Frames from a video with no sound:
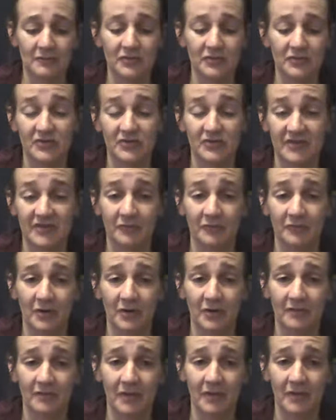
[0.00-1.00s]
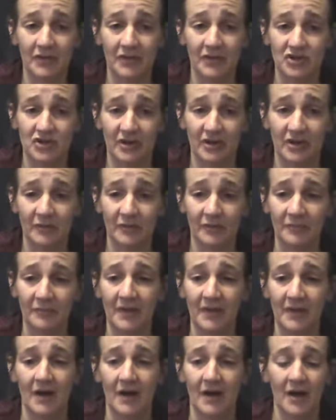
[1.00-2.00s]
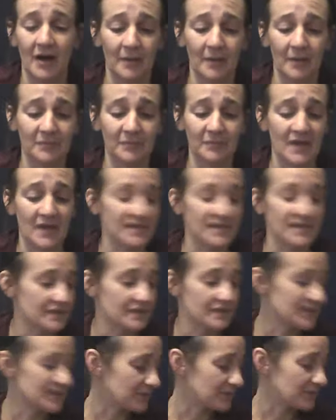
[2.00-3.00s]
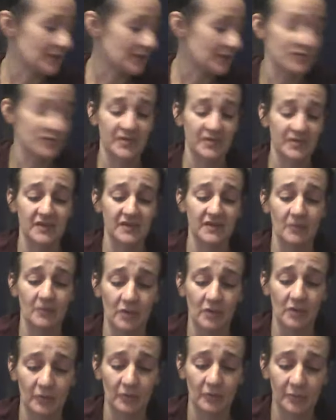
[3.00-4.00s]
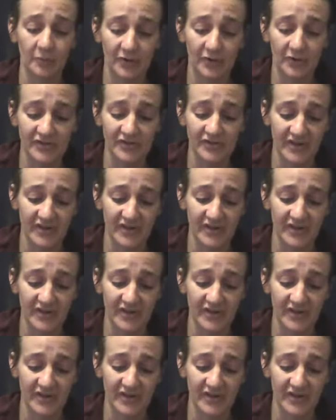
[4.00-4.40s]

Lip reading: used it for on the channel. Sometimes with the Oracle pulls,